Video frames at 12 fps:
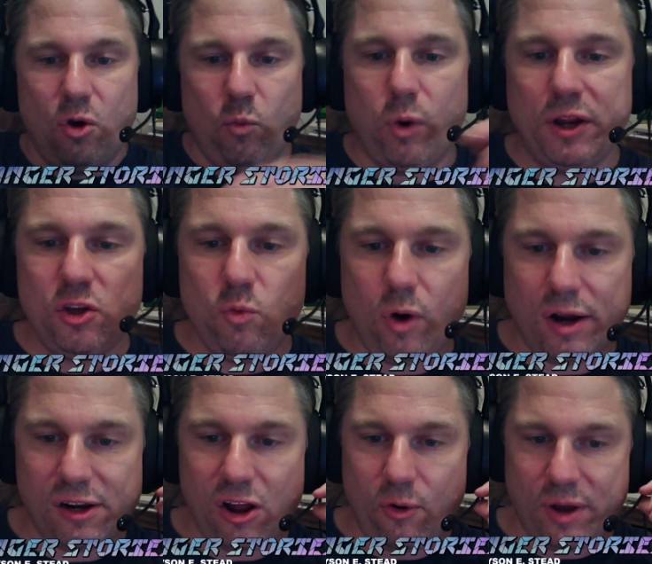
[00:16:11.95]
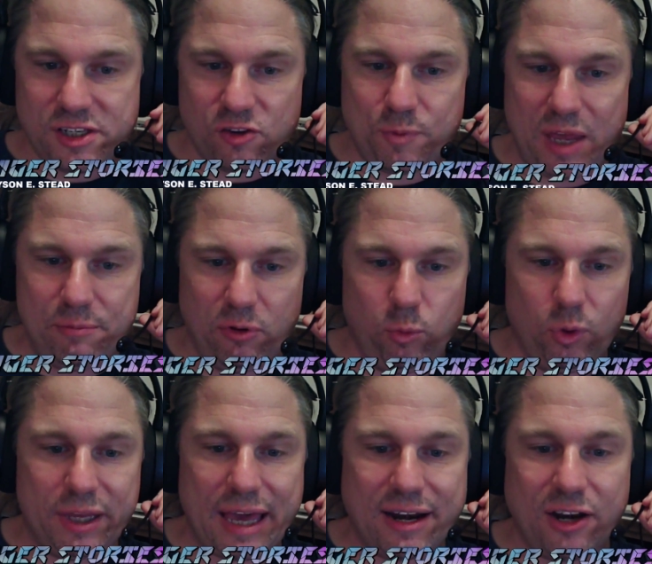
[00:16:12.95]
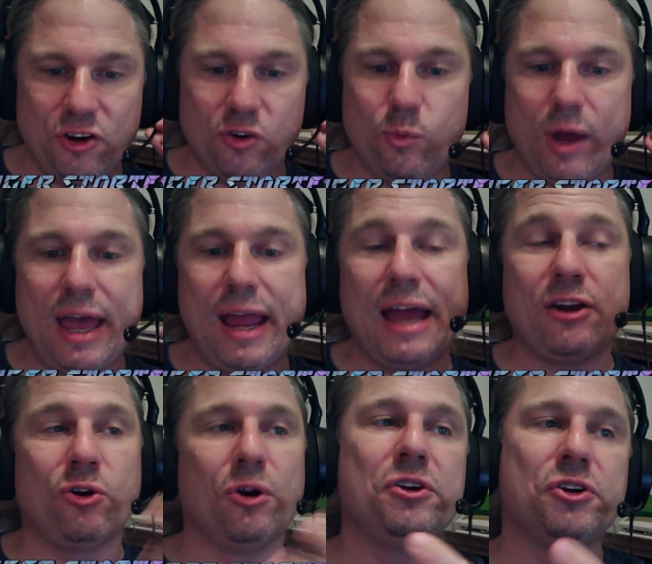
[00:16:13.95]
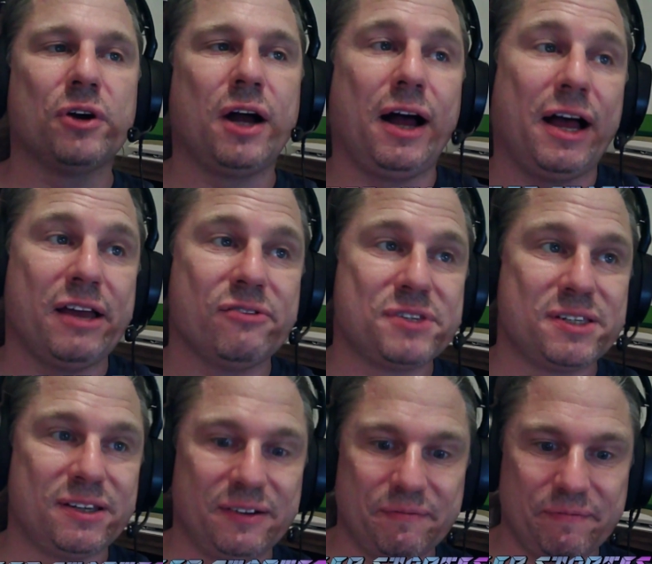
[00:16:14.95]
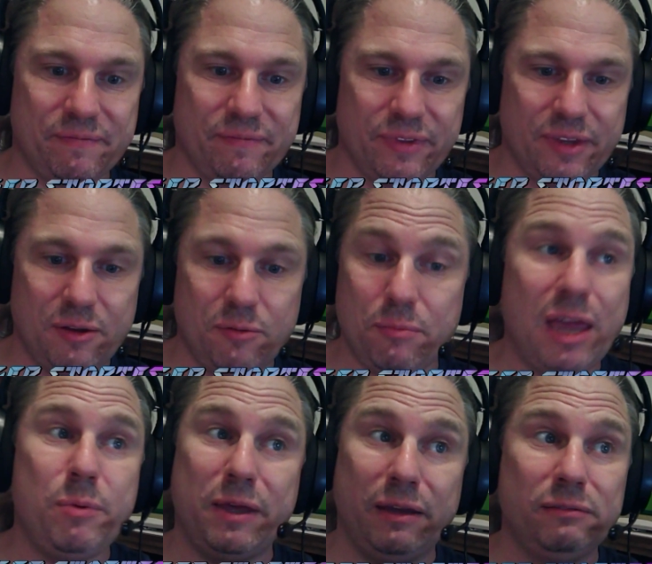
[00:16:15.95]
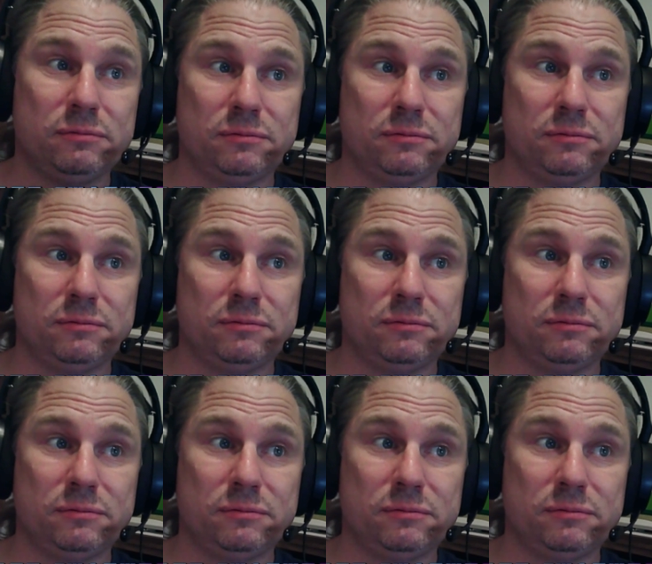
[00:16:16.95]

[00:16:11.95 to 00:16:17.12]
What you want to know is if people will get in your way and hurt your hives. Maybe.